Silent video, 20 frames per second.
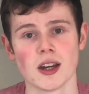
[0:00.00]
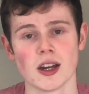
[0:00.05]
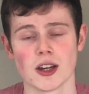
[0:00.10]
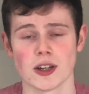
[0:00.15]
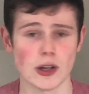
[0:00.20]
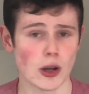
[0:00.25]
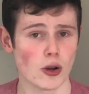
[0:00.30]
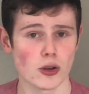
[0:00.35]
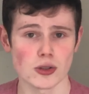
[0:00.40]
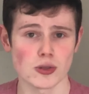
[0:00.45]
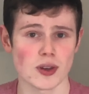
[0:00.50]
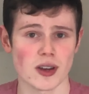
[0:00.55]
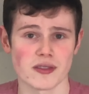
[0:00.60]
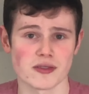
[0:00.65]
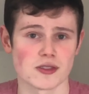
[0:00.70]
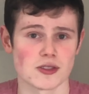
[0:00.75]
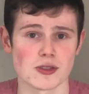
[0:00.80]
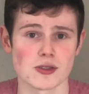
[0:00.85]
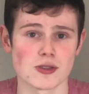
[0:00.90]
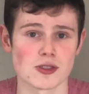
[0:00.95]
And all you have
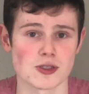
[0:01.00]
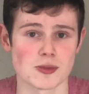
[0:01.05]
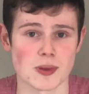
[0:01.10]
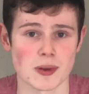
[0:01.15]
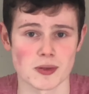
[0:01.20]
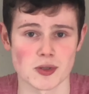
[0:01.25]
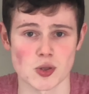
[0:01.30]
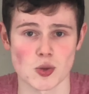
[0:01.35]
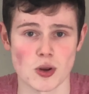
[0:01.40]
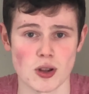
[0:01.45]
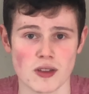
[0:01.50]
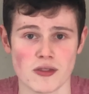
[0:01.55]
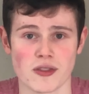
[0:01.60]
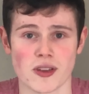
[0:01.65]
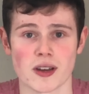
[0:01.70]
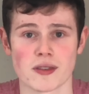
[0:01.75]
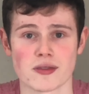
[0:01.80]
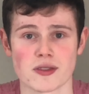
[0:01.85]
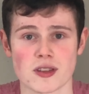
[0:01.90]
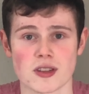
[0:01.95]
to do to be able to
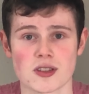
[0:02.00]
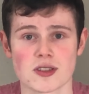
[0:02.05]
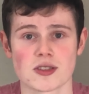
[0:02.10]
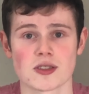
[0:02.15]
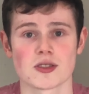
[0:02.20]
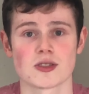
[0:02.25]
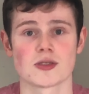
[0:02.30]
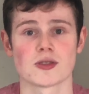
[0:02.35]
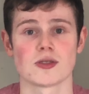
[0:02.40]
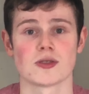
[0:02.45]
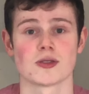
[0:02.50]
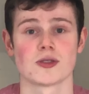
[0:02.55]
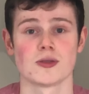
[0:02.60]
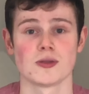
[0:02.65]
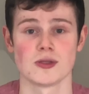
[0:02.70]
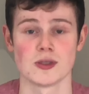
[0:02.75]
qualify for this is to